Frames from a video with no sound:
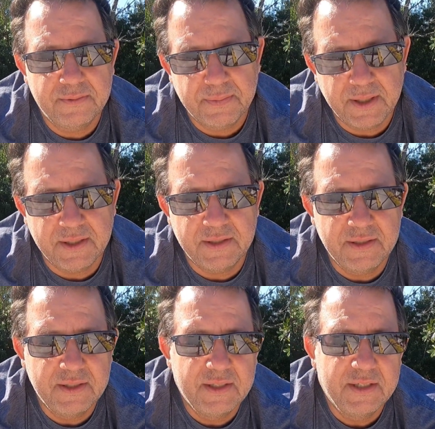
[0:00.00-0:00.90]
but
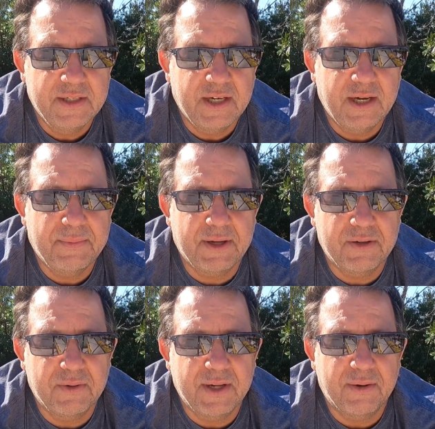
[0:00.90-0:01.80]
I'm
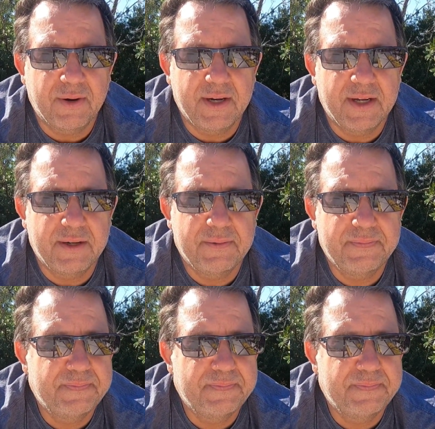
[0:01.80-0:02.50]
not doing that right now.